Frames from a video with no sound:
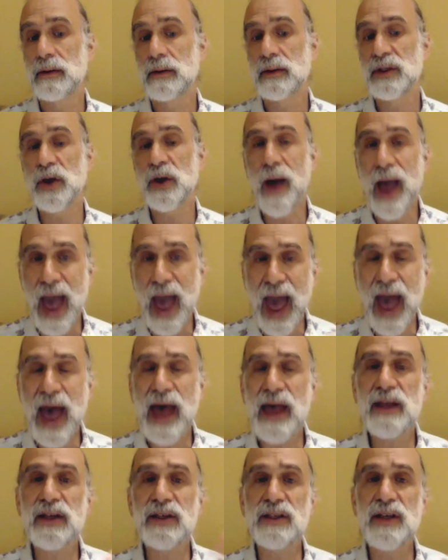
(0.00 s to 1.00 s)
So,
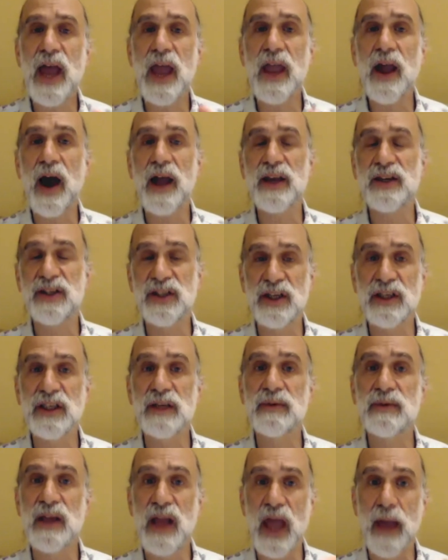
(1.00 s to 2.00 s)
as AI
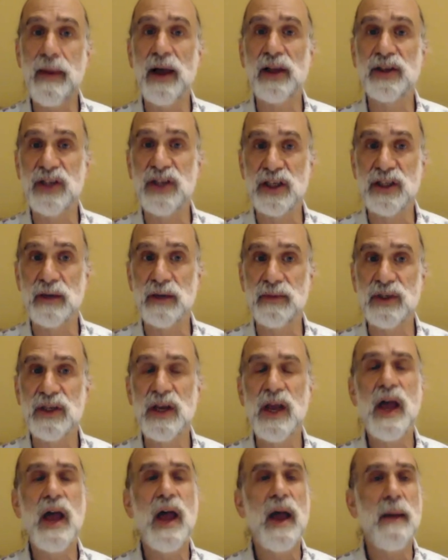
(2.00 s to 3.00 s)
systems and ML systems
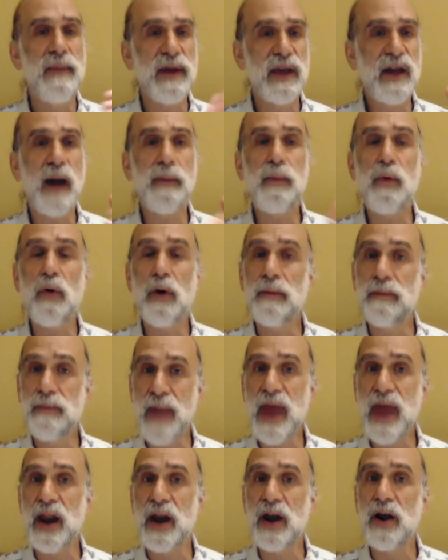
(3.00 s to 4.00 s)
become more
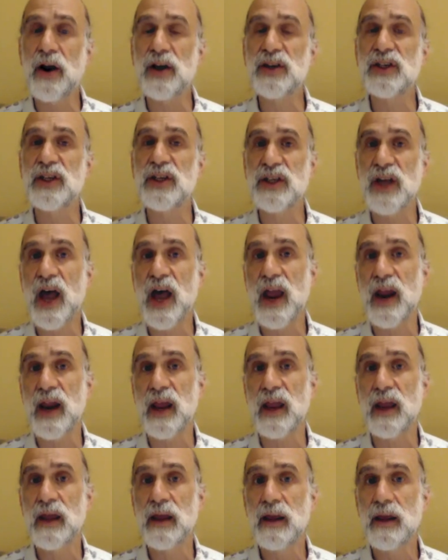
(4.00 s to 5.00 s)
embedded in our
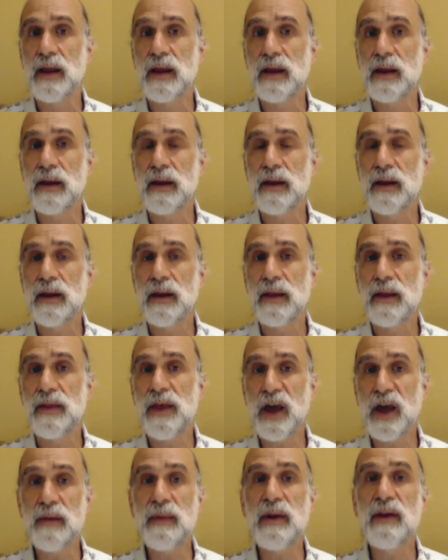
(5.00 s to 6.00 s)
society,
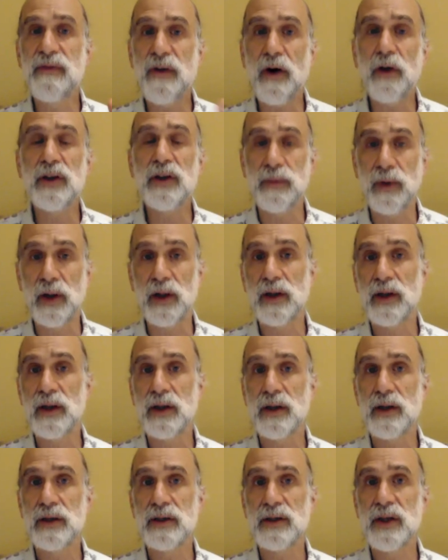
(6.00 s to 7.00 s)
they're going to be vulnerable
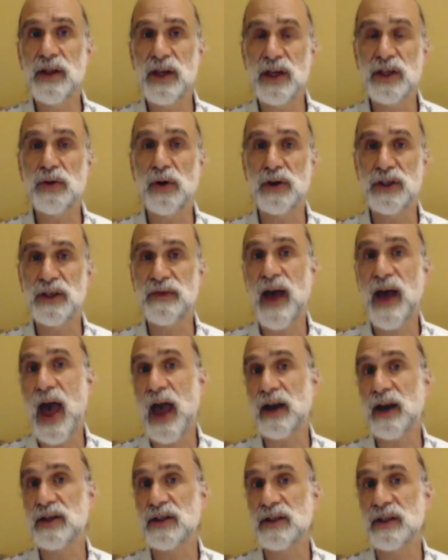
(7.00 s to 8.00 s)
to these sorts of
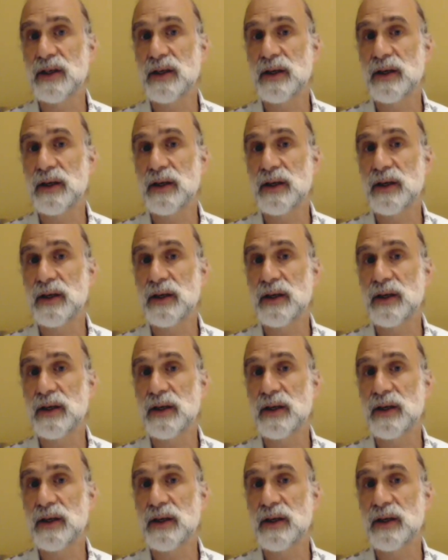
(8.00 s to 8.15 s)
hacks.